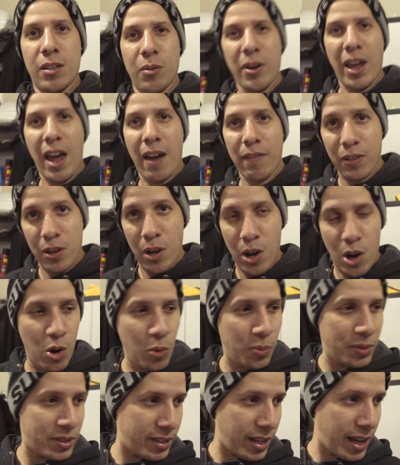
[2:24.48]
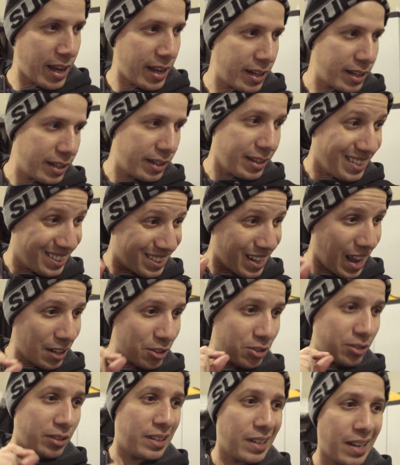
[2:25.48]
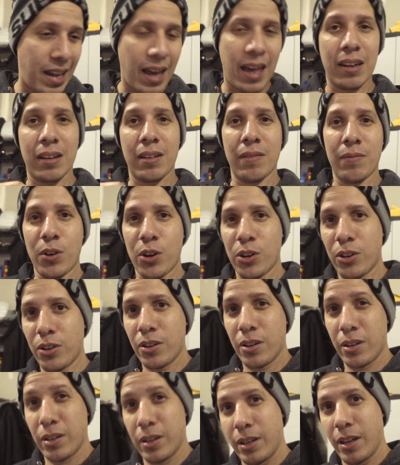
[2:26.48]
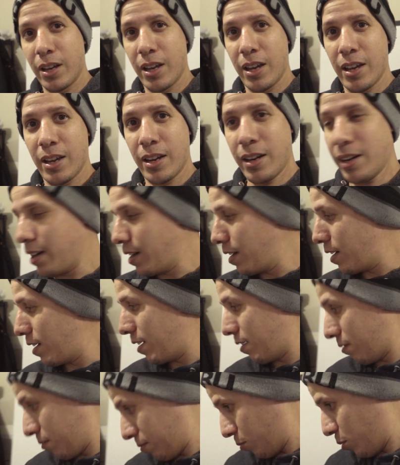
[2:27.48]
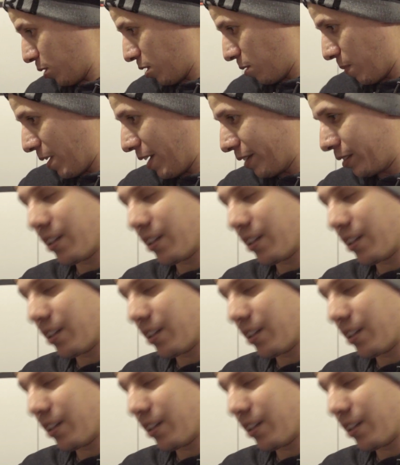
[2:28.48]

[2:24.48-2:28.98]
So we have the hopes that it is actually the catalytic converter, and with my